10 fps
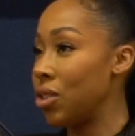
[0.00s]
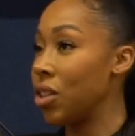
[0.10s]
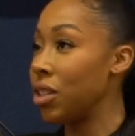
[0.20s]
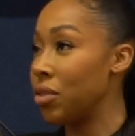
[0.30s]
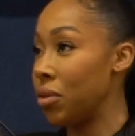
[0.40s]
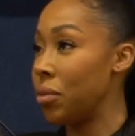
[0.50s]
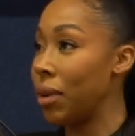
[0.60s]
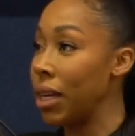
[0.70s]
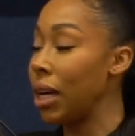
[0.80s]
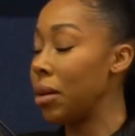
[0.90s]
a change from
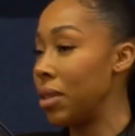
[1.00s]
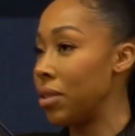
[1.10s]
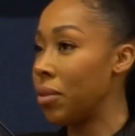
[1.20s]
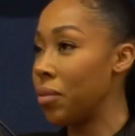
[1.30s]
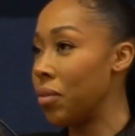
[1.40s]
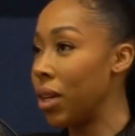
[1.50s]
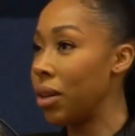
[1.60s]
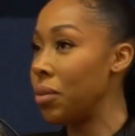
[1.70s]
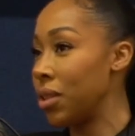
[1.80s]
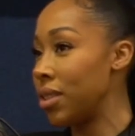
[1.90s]
my habits from when
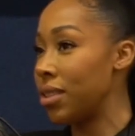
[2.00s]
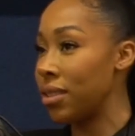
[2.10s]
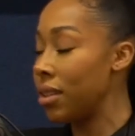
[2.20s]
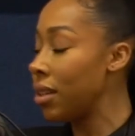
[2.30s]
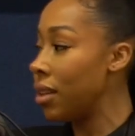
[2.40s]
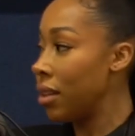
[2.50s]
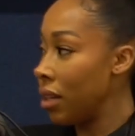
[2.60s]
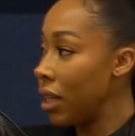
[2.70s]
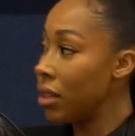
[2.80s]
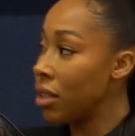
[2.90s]
I wasn't
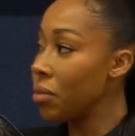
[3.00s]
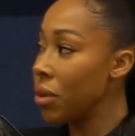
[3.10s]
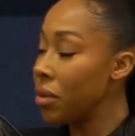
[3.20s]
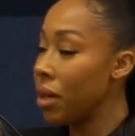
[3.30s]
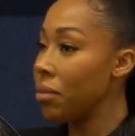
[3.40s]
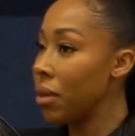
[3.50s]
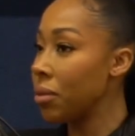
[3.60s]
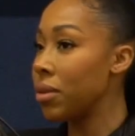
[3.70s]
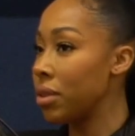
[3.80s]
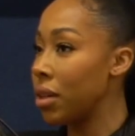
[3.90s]
in this program. I
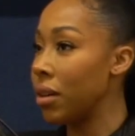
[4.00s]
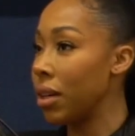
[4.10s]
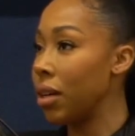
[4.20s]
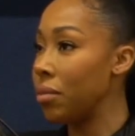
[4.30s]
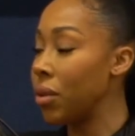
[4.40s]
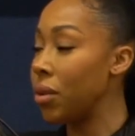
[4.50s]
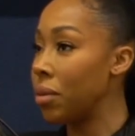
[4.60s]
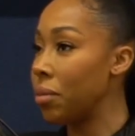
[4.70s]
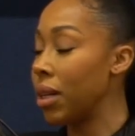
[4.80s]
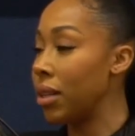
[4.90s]
was going out
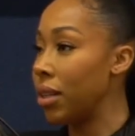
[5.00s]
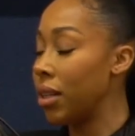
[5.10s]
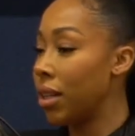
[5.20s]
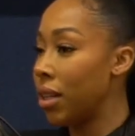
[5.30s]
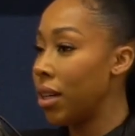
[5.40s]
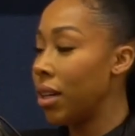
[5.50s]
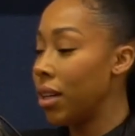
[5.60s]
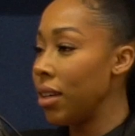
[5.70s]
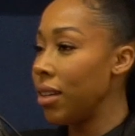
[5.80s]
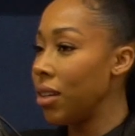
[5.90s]
more, but
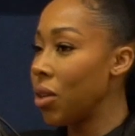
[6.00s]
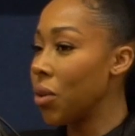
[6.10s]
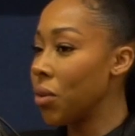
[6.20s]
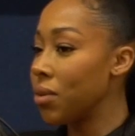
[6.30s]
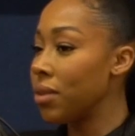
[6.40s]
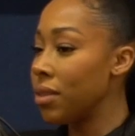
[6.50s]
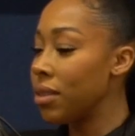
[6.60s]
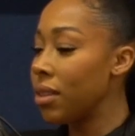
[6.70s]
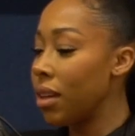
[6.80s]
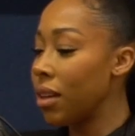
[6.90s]
you know,
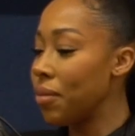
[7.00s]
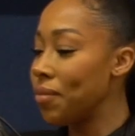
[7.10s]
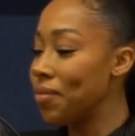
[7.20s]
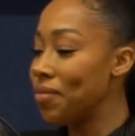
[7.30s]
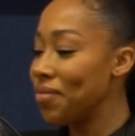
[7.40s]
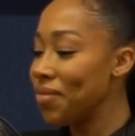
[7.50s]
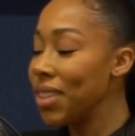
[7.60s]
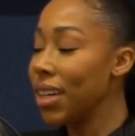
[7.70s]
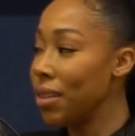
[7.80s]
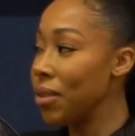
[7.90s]

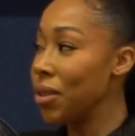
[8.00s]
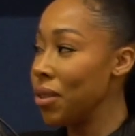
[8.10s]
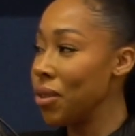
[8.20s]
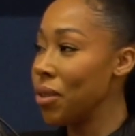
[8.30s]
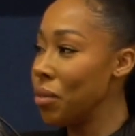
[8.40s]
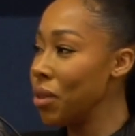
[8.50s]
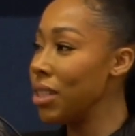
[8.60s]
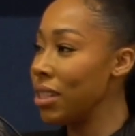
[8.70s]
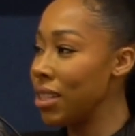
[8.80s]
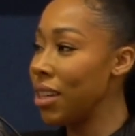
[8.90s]
yeah, you got to put
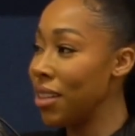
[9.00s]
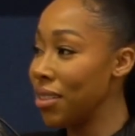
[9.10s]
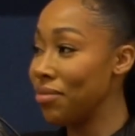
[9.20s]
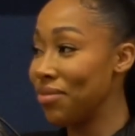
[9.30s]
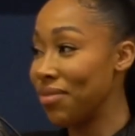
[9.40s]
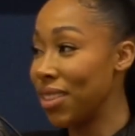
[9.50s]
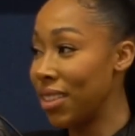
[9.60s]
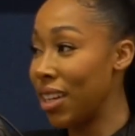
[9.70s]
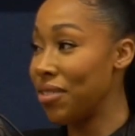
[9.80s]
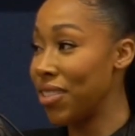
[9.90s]
in the time
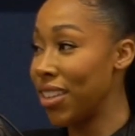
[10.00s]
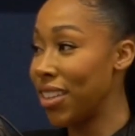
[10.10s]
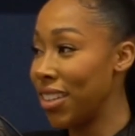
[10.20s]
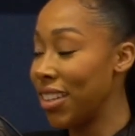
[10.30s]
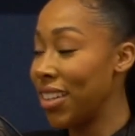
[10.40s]
and the effort.